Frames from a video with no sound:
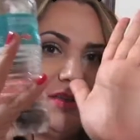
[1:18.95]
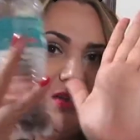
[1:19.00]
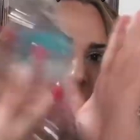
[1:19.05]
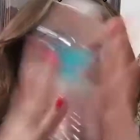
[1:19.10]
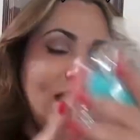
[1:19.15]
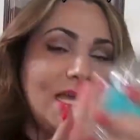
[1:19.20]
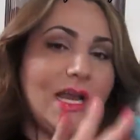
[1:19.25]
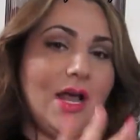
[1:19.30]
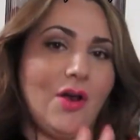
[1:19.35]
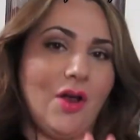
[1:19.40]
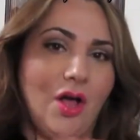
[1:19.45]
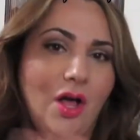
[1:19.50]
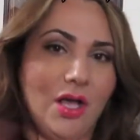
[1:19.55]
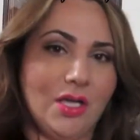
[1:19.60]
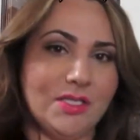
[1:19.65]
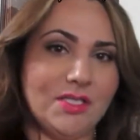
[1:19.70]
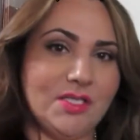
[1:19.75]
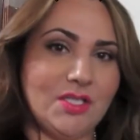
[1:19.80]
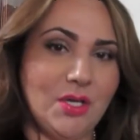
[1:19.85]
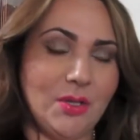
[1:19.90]
cut out
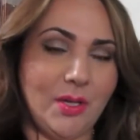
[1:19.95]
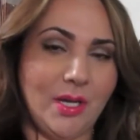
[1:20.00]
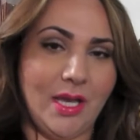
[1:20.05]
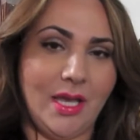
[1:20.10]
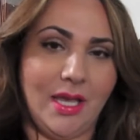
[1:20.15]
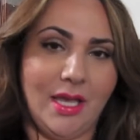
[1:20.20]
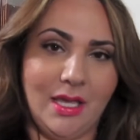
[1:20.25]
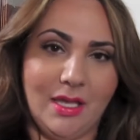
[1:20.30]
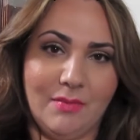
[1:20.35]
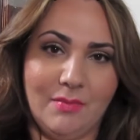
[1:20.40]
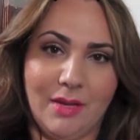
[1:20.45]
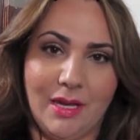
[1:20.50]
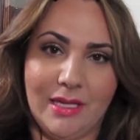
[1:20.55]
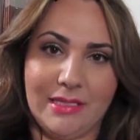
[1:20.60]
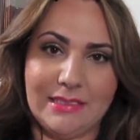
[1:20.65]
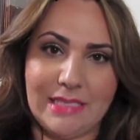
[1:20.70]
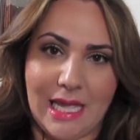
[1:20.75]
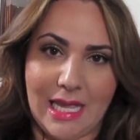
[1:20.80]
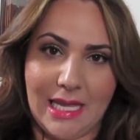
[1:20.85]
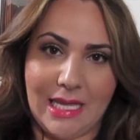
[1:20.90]
all soda in my
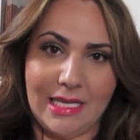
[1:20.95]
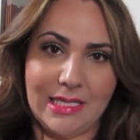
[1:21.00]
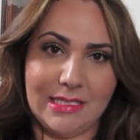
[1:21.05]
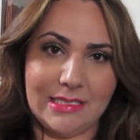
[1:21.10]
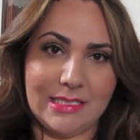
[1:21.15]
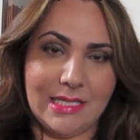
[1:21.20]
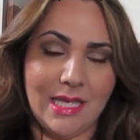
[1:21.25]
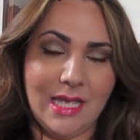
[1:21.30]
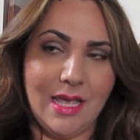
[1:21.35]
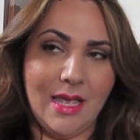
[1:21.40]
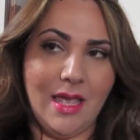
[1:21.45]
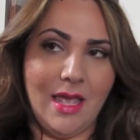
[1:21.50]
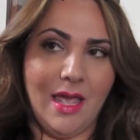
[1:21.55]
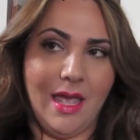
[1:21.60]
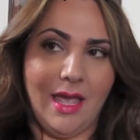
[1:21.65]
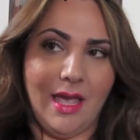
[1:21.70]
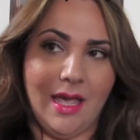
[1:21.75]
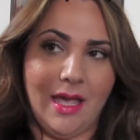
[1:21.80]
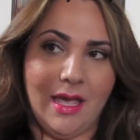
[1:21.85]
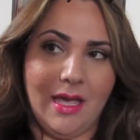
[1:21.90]
diet,
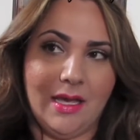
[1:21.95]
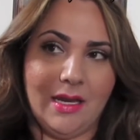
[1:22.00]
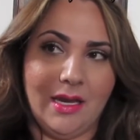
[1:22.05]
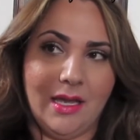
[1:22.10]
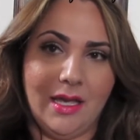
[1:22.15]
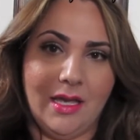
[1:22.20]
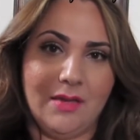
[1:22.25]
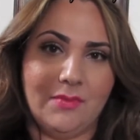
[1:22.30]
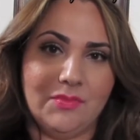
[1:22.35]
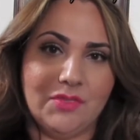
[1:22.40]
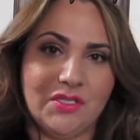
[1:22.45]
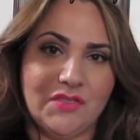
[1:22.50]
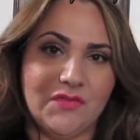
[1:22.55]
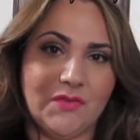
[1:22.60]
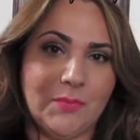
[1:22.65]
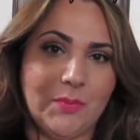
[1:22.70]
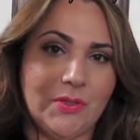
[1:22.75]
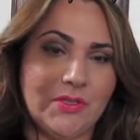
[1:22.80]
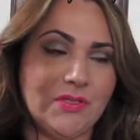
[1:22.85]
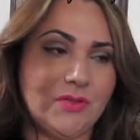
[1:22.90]
and just
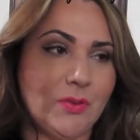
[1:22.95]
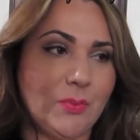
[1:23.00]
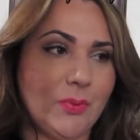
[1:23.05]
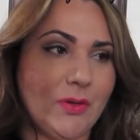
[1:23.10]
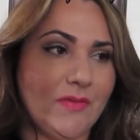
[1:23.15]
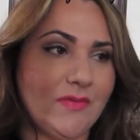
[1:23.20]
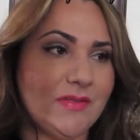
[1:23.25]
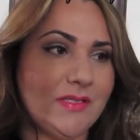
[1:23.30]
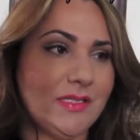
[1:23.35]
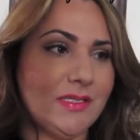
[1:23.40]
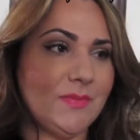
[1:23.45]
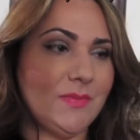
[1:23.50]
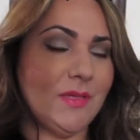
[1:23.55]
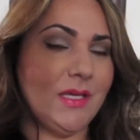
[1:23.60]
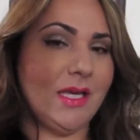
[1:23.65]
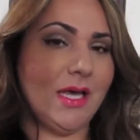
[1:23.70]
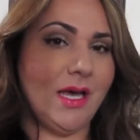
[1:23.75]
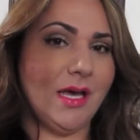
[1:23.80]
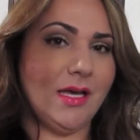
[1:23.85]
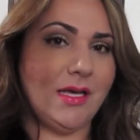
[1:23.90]
for personal preferences,
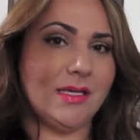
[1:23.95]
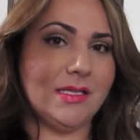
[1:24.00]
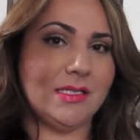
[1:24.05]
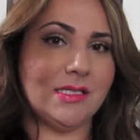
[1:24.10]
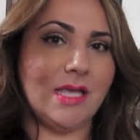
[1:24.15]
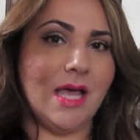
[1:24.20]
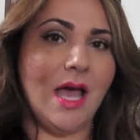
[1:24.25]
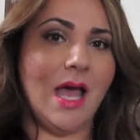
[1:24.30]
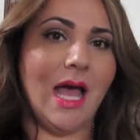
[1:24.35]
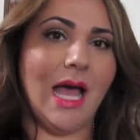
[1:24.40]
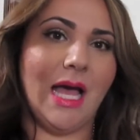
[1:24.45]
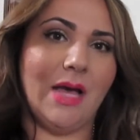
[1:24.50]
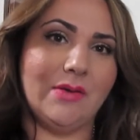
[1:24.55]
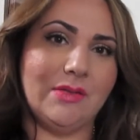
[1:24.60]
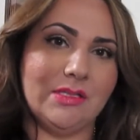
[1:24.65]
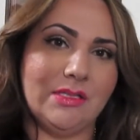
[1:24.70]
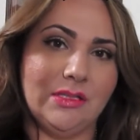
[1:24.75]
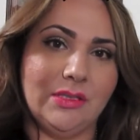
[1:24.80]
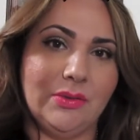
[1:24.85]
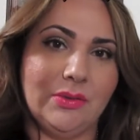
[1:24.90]
because I
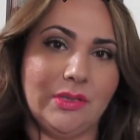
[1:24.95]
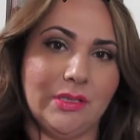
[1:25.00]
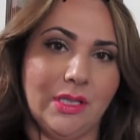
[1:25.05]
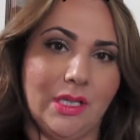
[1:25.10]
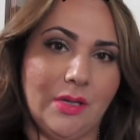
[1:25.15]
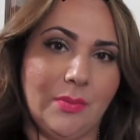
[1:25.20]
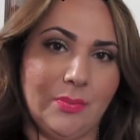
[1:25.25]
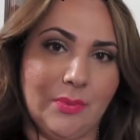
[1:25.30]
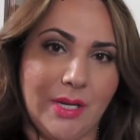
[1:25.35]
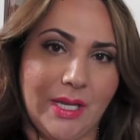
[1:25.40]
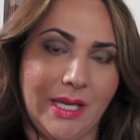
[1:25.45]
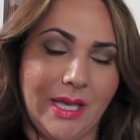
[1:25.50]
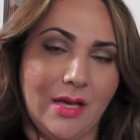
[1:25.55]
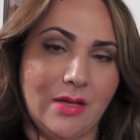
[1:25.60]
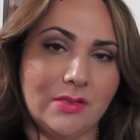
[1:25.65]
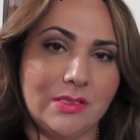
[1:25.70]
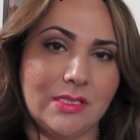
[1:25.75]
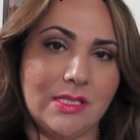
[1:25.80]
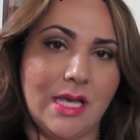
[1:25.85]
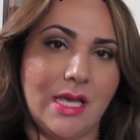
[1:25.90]
was dealing with a lot of
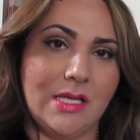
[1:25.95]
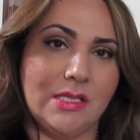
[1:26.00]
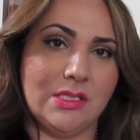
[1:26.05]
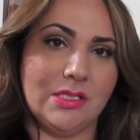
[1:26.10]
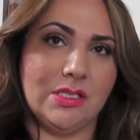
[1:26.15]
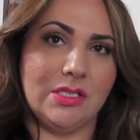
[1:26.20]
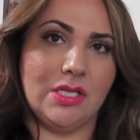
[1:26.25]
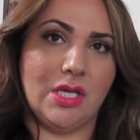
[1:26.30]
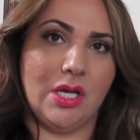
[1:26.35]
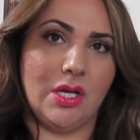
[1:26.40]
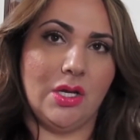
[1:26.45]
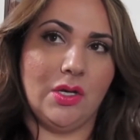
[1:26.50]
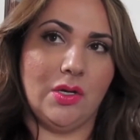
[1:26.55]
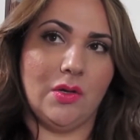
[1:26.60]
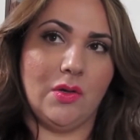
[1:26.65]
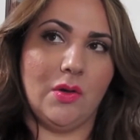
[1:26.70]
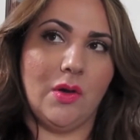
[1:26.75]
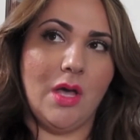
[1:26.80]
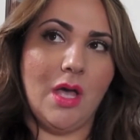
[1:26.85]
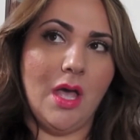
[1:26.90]
breakouts, and
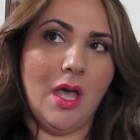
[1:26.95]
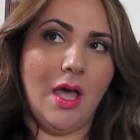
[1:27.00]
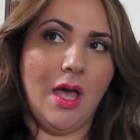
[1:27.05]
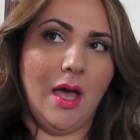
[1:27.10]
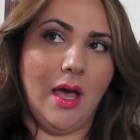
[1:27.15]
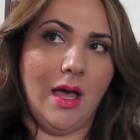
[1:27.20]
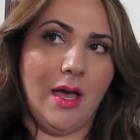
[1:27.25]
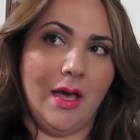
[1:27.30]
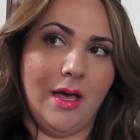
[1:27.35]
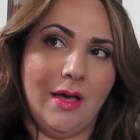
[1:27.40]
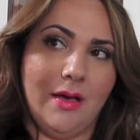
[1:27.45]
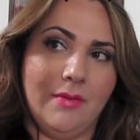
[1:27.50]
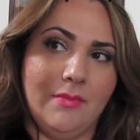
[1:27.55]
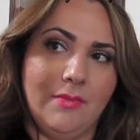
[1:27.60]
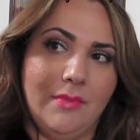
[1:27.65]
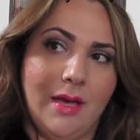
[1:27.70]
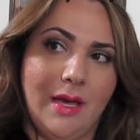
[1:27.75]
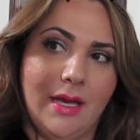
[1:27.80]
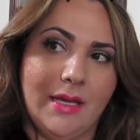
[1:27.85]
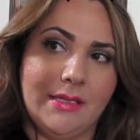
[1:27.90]
so
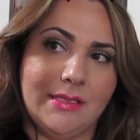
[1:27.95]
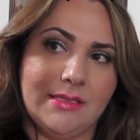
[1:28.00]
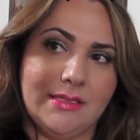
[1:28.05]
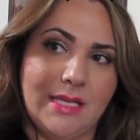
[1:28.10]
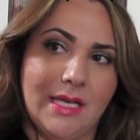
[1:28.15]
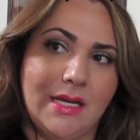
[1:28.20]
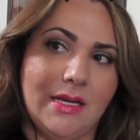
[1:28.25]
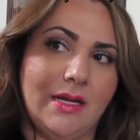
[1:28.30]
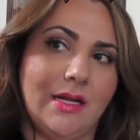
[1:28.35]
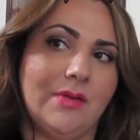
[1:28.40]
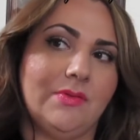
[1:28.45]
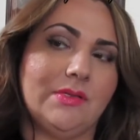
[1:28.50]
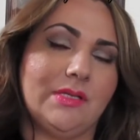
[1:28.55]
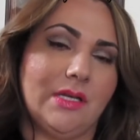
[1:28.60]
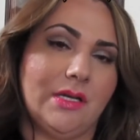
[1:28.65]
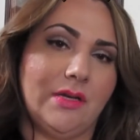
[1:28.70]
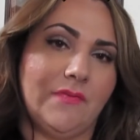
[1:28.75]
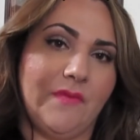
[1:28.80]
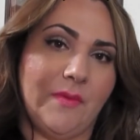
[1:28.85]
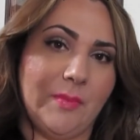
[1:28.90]
I decided I was
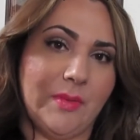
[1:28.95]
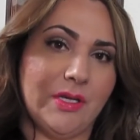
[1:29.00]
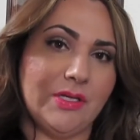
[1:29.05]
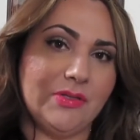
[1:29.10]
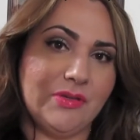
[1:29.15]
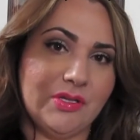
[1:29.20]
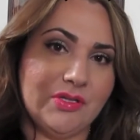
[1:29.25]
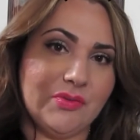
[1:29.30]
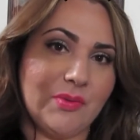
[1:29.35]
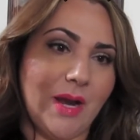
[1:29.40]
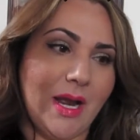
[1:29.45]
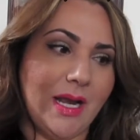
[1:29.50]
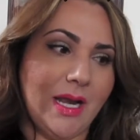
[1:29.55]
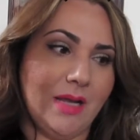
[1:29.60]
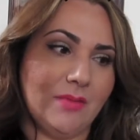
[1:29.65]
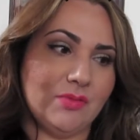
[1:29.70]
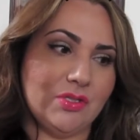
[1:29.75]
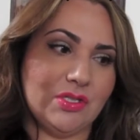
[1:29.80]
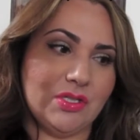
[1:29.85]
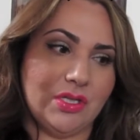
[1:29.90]
gonna, if I'm gonna do this right,
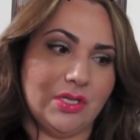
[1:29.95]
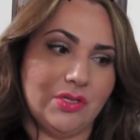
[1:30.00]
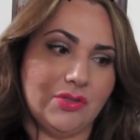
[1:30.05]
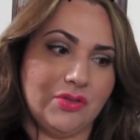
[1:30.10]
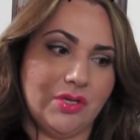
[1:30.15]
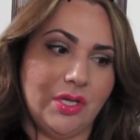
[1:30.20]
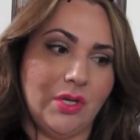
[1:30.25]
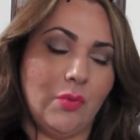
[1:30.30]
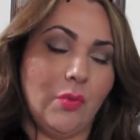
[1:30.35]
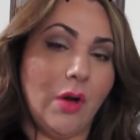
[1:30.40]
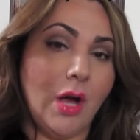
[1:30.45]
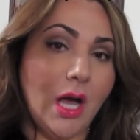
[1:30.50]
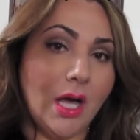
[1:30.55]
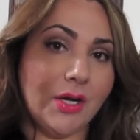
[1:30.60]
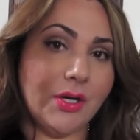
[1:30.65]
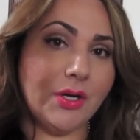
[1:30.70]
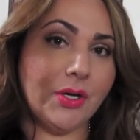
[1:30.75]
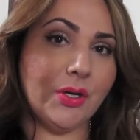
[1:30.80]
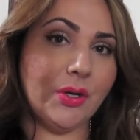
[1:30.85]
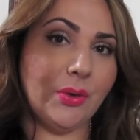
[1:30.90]
I'm just gonna drink
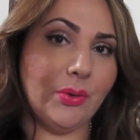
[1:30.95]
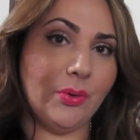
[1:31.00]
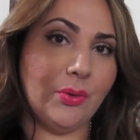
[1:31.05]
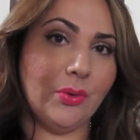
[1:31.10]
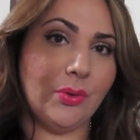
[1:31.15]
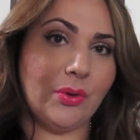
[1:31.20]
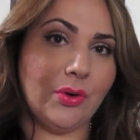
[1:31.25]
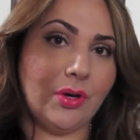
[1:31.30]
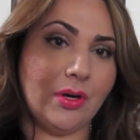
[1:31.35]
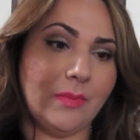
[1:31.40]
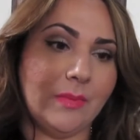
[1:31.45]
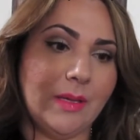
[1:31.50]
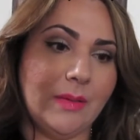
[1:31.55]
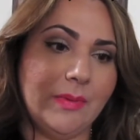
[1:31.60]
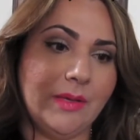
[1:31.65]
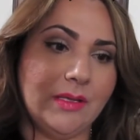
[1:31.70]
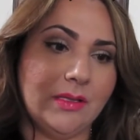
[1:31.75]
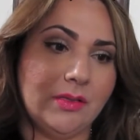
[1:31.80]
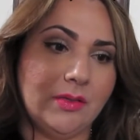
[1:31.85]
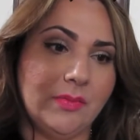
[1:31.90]
water, or
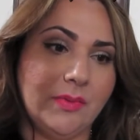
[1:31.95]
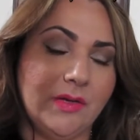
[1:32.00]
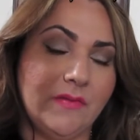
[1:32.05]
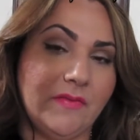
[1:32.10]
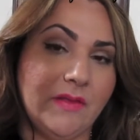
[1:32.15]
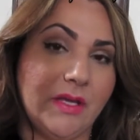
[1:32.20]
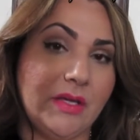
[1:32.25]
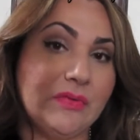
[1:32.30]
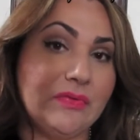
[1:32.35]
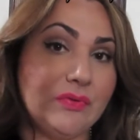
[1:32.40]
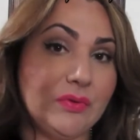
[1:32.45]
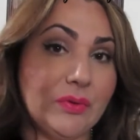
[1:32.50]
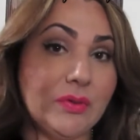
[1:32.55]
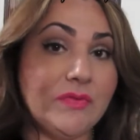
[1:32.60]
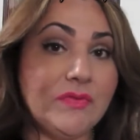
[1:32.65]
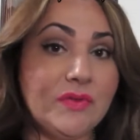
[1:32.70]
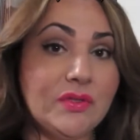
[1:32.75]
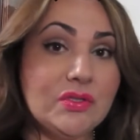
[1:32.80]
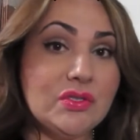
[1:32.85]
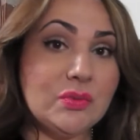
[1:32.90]
maybe a little bit of like fruit
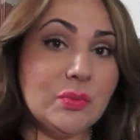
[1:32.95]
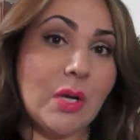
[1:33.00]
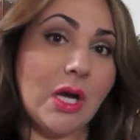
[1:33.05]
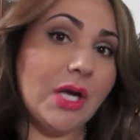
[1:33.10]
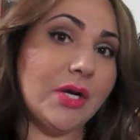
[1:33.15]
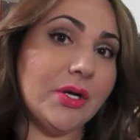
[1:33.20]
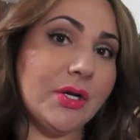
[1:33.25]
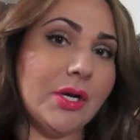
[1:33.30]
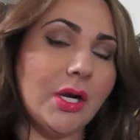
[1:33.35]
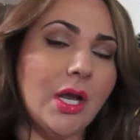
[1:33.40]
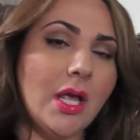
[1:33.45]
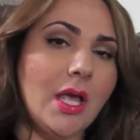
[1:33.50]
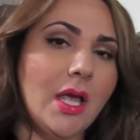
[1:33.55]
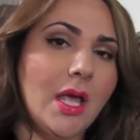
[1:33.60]
infused water,